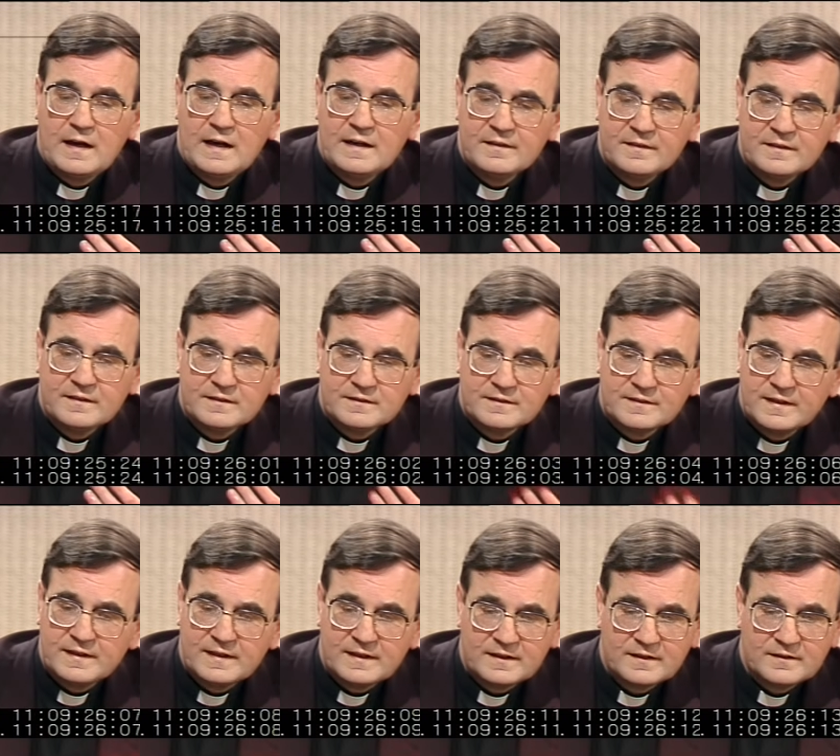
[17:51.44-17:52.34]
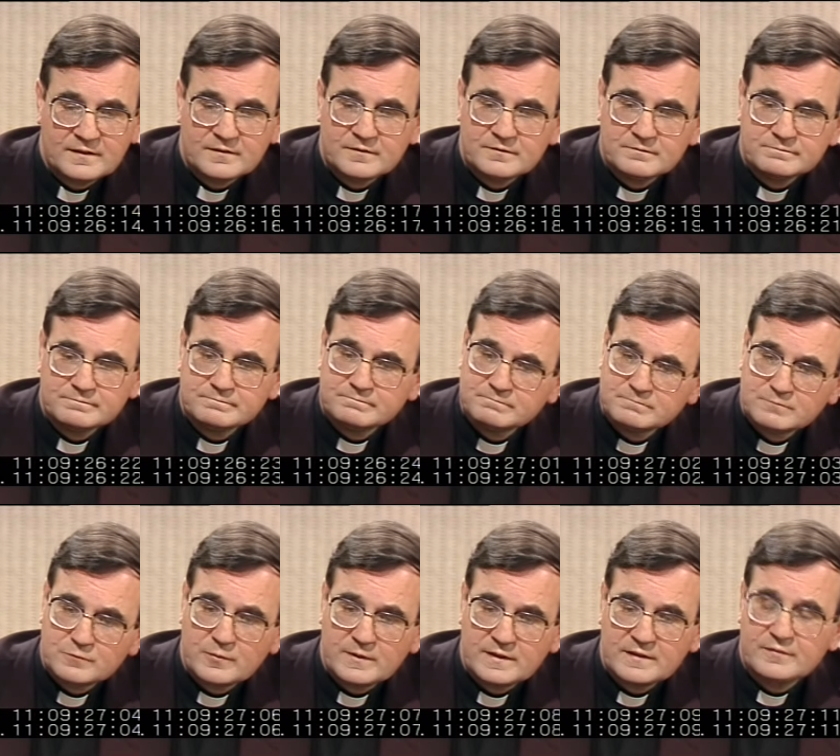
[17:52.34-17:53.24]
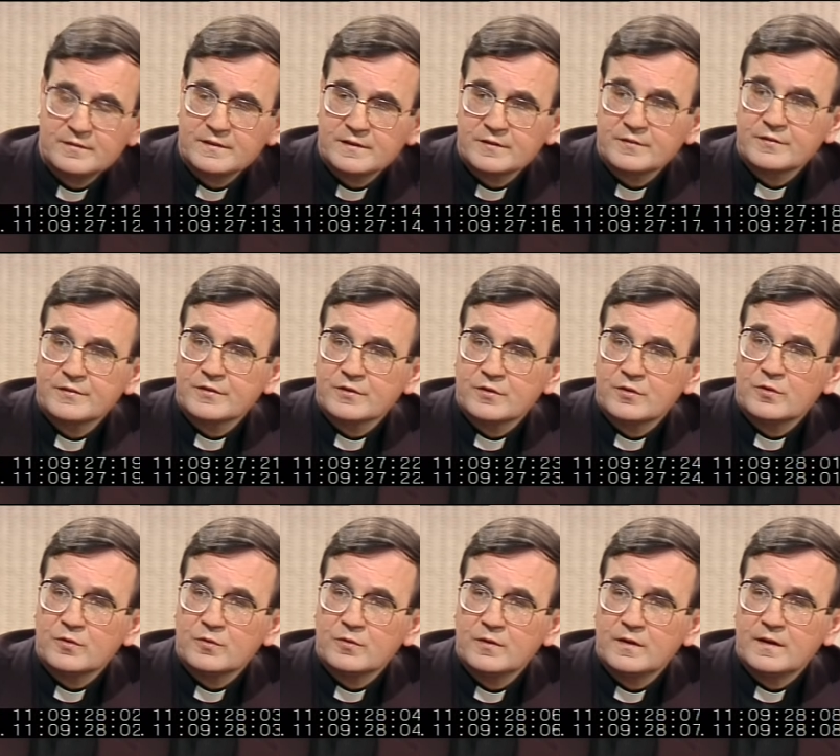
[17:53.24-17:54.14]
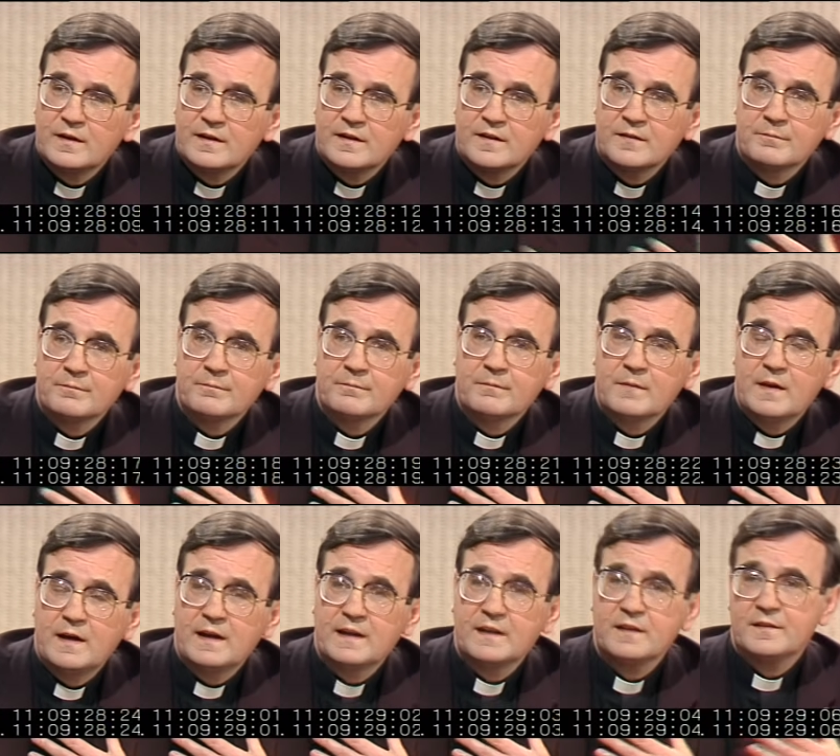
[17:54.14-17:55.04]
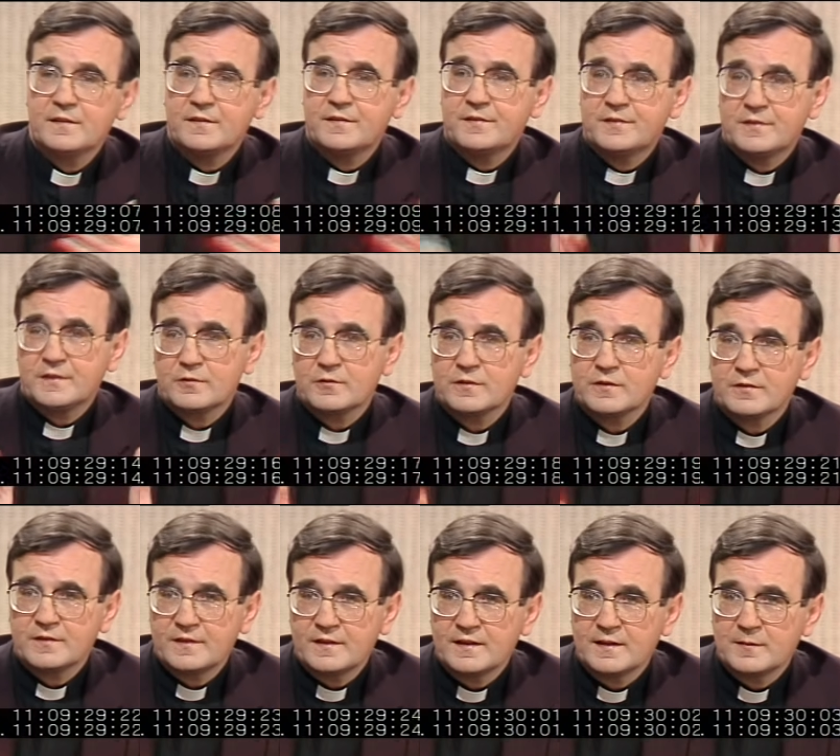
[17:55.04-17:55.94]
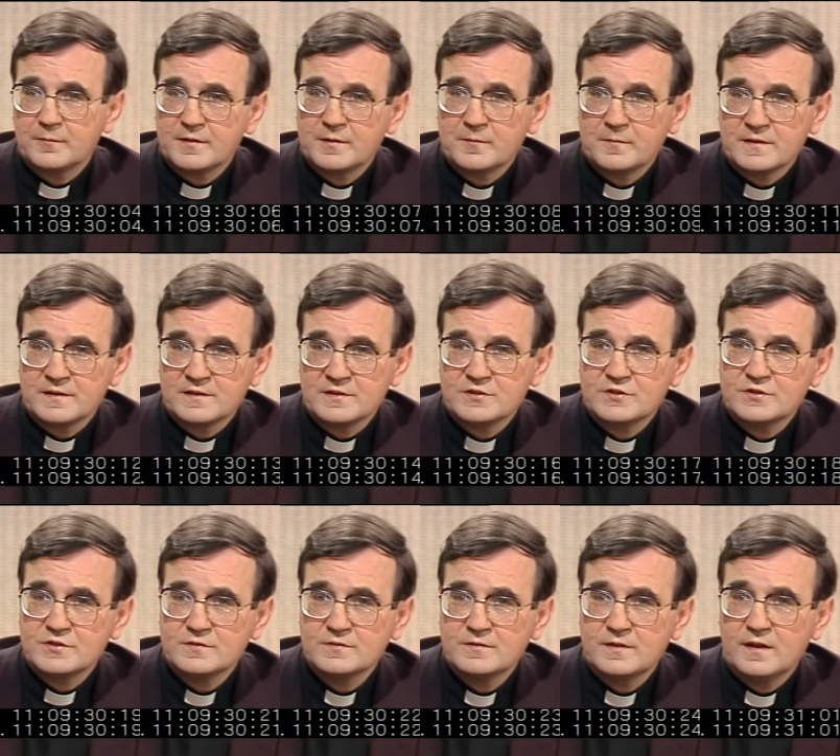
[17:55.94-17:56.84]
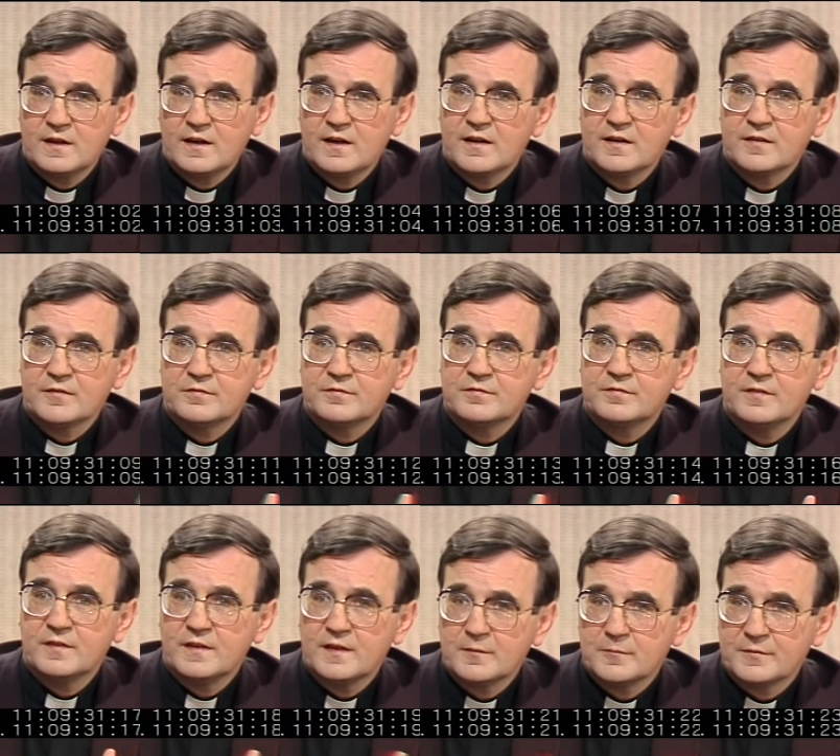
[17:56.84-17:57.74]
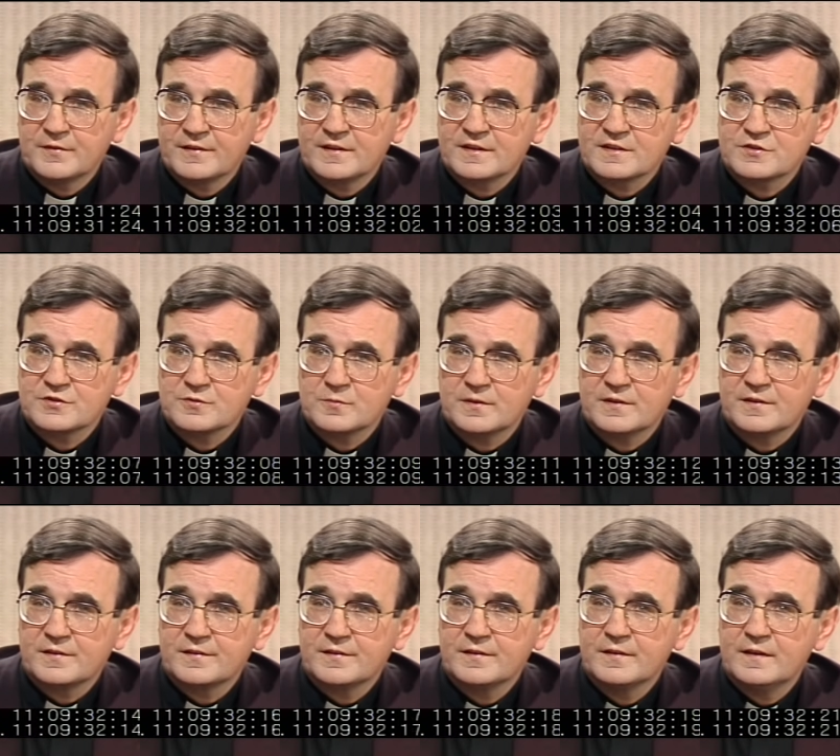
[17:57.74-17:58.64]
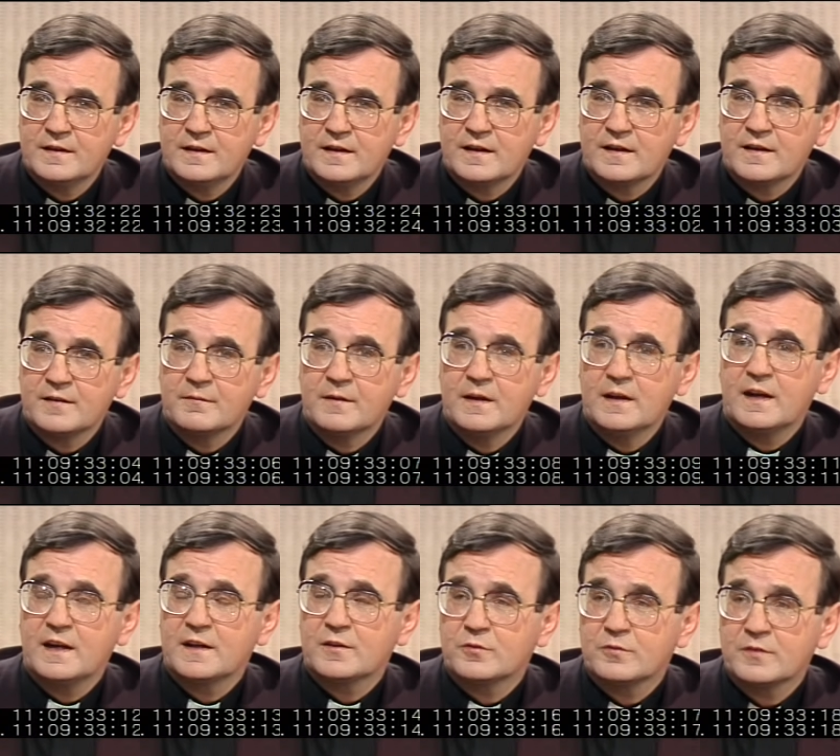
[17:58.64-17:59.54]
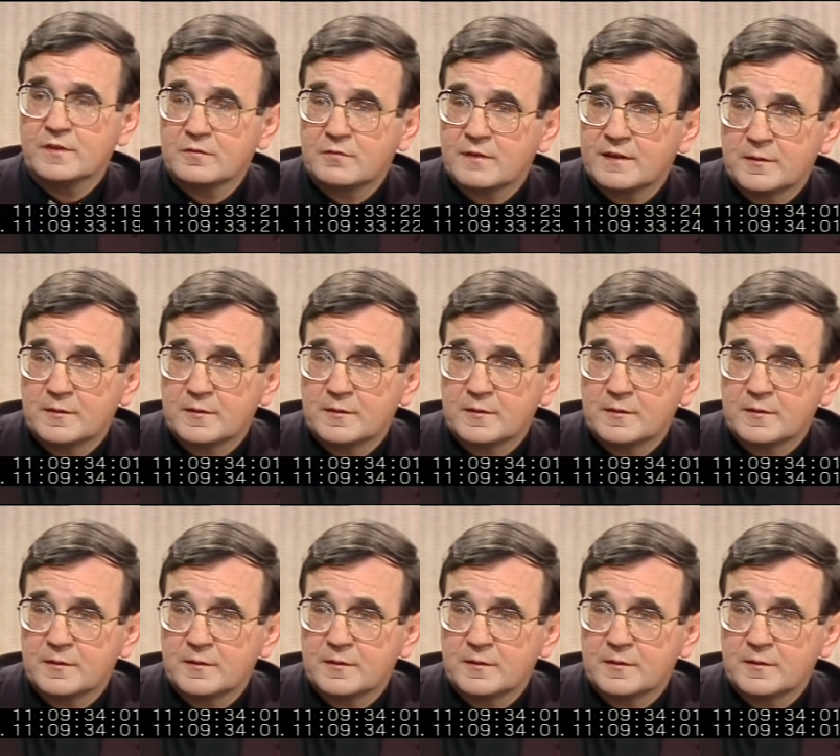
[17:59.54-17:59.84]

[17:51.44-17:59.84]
I think 10, 12 years ago, I had a stereotyped image of homosexuals. I'd only